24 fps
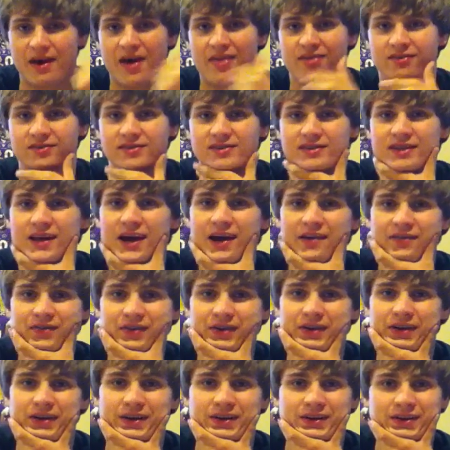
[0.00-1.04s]
Matthew
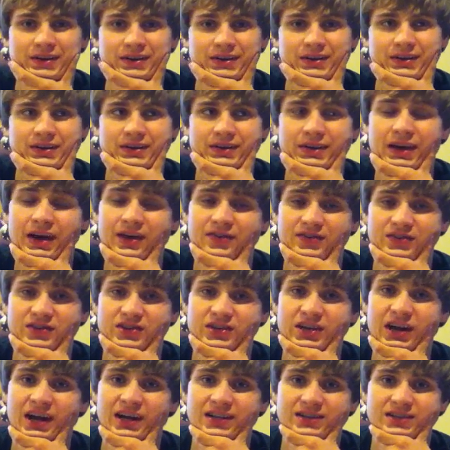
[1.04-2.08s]
Stafford, Calvin
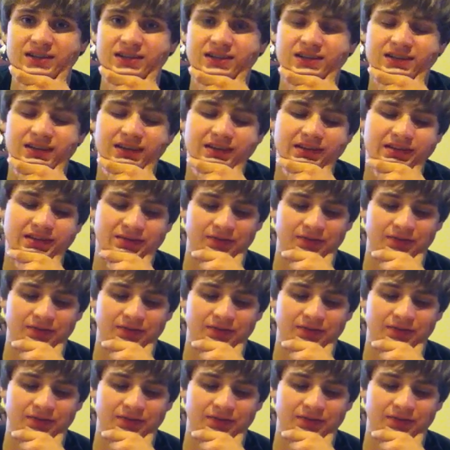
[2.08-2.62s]
Johnson.